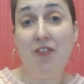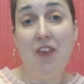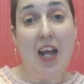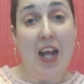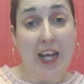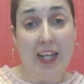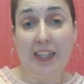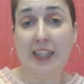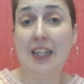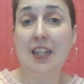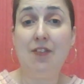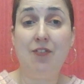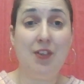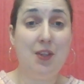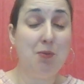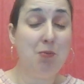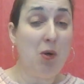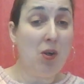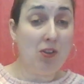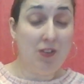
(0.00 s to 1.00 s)
flag if
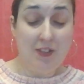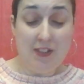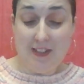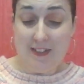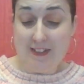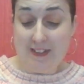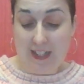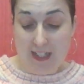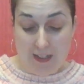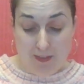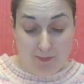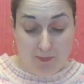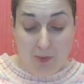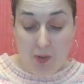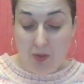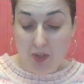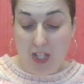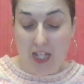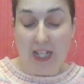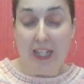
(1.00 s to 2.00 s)
you want to save
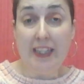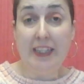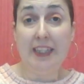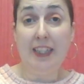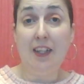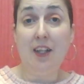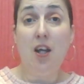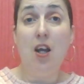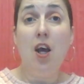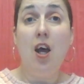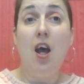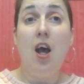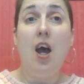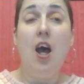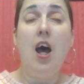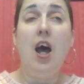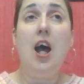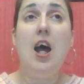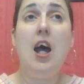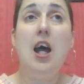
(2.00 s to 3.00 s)
money.
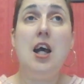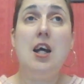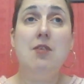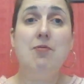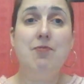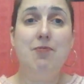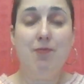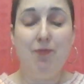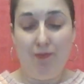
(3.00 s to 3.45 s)
Um,